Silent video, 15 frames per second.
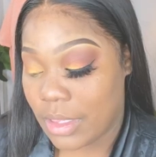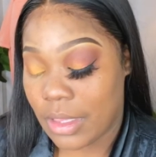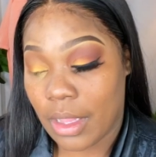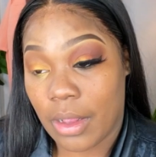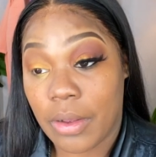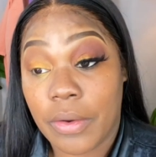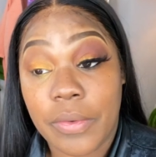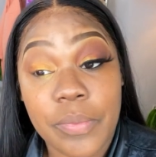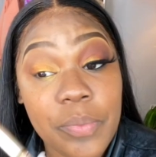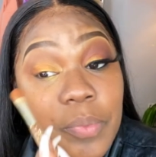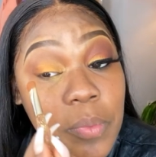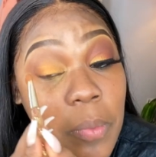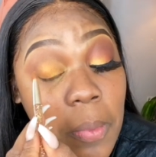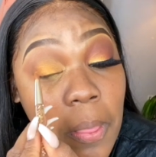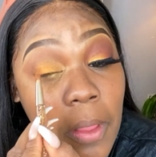So
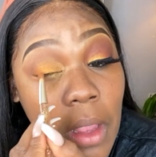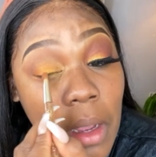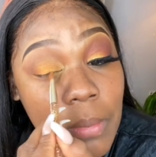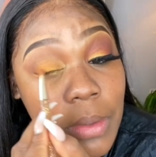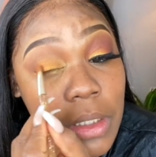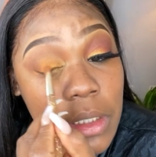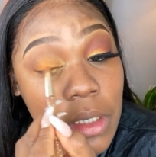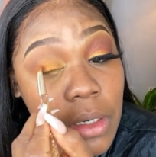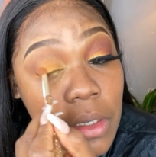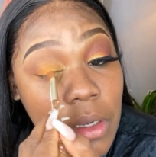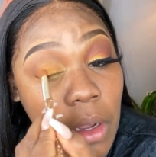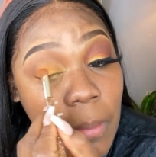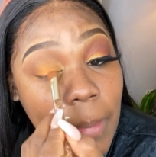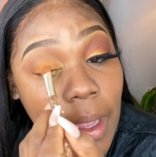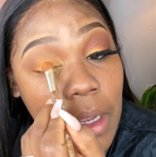I'm just going to
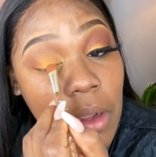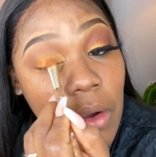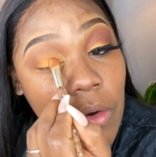go back